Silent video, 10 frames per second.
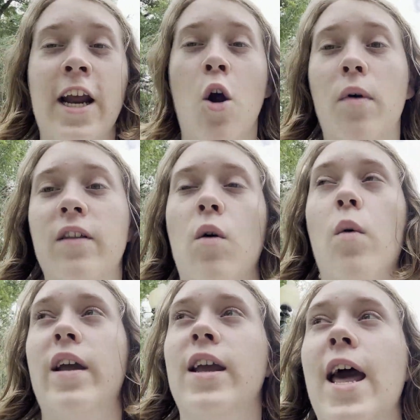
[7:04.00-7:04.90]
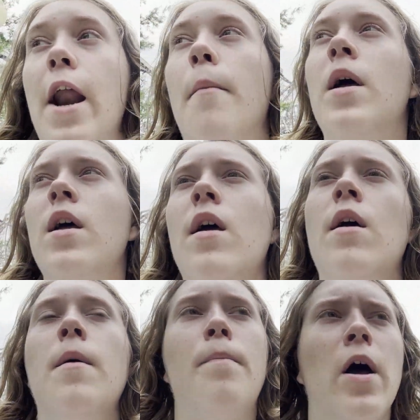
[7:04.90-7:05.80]
our wins when we can get them.
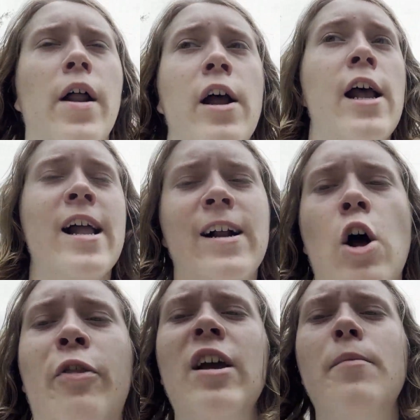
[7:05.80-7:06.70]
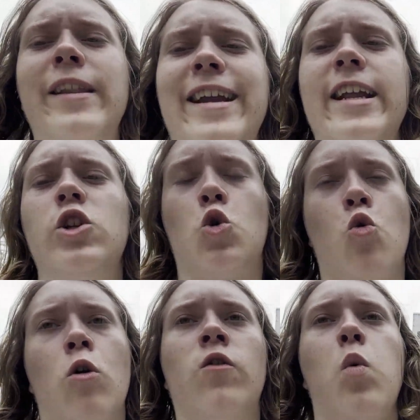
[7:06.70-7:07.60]
But I don't know, I think I'm leaning
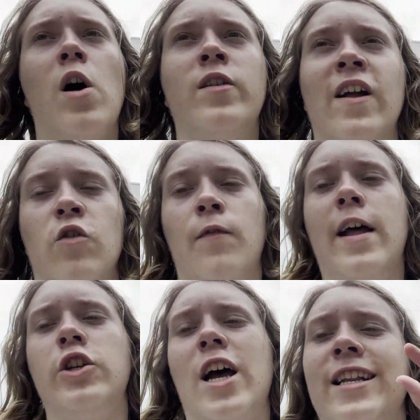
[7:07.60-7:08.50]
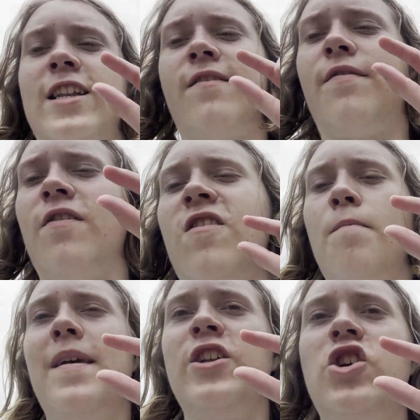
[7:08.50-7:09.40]
towards Wildcat's Revenge a
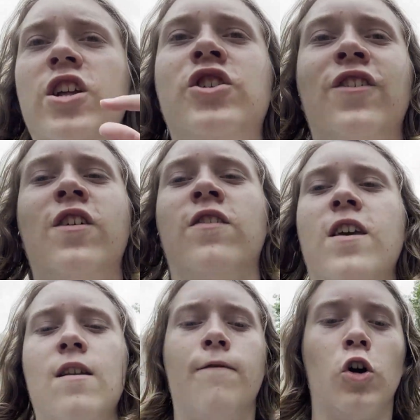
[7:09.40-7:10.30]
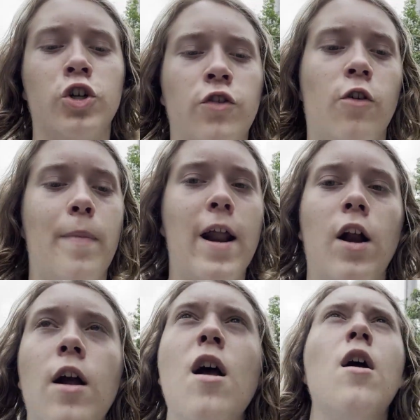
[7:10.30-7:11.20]
smidget just because the inversions are
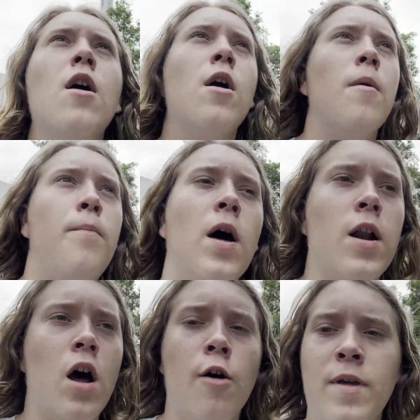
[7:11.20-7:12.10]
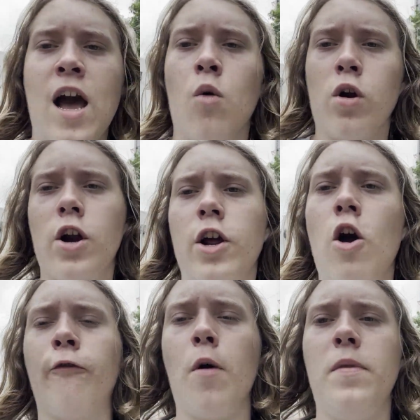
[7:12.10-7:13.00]
better. But yeah, we're gonna
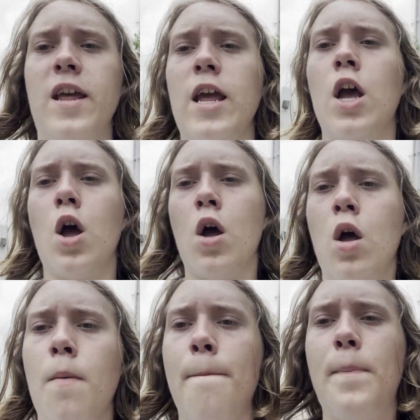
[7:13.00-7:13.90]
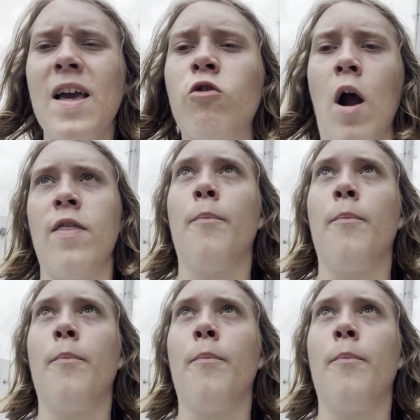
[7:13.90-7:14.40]
go from the best ride in the